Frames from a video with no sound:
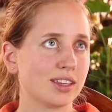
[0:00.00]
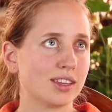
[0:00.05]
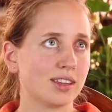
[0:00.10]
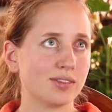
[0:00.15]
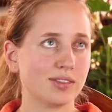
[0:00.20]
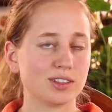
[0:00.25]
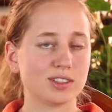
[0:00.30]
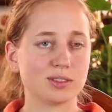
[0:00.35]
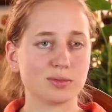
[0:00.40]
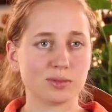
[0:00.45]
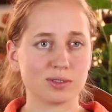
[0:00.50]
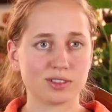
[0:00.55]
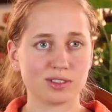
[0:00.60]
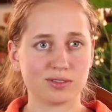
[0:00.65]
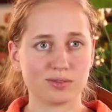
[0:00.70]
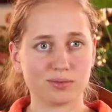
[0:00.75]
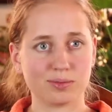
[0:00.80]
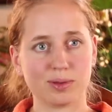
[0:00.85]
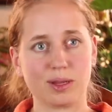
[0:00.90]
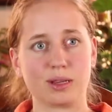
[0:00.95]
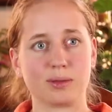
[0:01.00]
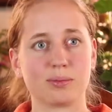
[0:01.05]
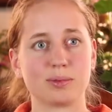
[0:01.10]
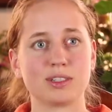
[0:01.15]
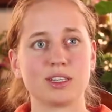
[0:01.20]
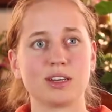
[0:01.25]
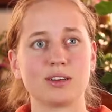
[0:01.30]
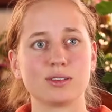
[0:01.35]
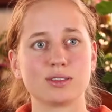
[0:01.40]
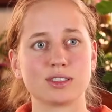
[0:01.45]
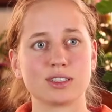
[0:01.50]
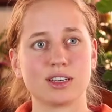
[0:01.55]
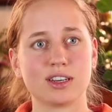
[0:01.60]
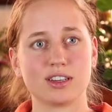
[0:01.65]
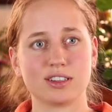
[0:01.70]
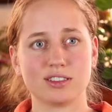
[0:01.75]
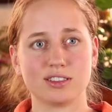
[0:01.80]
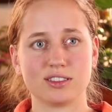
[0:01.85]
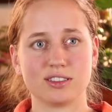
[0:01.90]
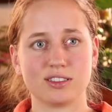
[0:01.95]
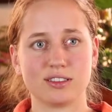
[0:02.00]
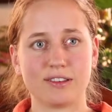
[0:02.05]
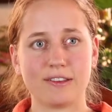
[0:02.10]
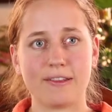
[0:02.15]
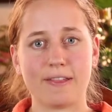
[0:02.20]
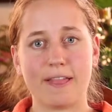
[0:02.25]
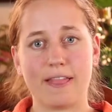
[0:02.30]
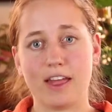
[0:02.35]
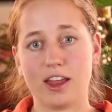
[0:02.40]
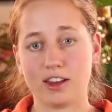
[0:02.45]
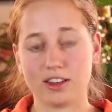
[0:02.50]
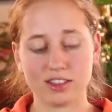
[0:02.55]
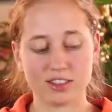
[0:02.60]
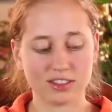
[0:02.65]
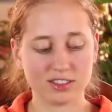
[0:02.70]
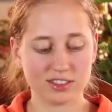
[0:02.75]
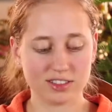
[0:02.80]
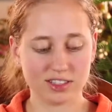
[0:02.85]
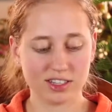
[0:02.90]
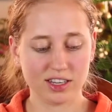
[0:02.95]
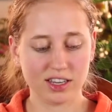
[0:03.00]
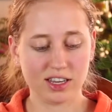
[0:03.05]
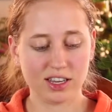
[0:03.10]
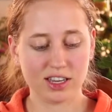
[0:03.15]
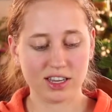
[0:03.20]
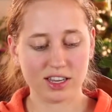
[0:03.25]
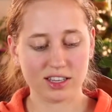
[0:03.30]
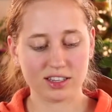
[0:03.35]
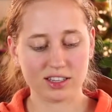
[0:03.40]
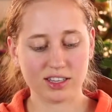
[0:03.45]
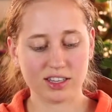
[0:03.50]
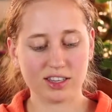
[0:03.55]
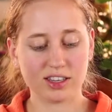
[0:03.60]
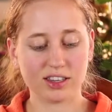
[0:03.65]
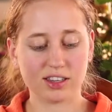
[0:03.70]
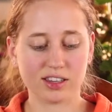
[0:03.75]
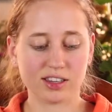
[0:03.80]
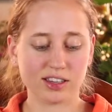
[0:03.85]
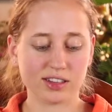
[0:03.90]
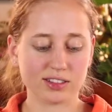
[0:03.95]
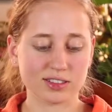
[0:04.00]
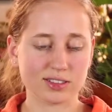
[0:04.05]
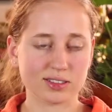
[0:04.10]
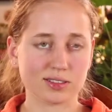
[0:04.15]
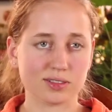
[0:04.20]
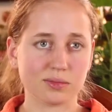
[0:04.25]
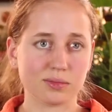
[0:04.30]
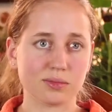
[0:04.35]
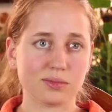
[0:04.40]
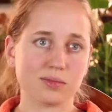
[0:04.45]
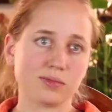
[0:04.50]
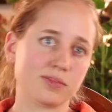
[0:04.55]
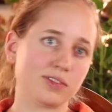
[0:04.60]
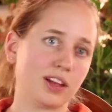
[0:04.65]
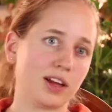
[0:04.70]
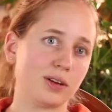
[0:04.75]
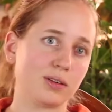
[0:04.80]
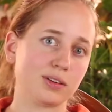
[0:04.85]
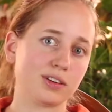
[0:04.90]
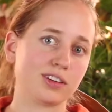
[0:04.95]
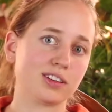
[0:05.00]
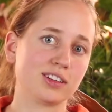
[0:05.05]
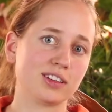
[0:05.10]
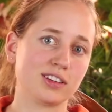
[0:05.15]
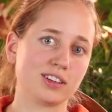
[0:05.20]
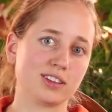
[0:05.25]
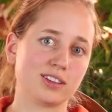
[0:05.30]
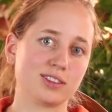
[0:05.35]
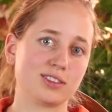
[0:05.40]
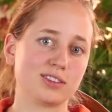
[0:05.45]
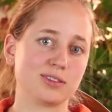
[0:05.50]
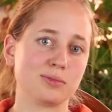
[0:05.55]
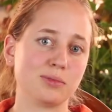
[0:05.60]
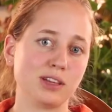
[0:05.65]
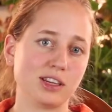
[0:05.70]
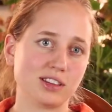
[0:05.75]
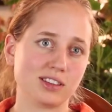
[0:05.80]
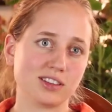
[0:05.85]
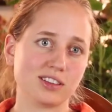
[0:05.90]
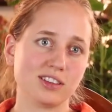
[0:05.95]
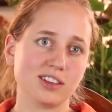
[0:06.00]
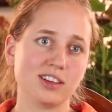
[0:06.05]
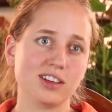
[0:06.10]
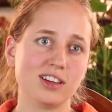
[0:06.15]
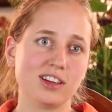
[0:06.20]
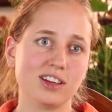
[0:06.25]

vegetables of like potatoes, carrots, onions, and then there's flour, and then there's meat.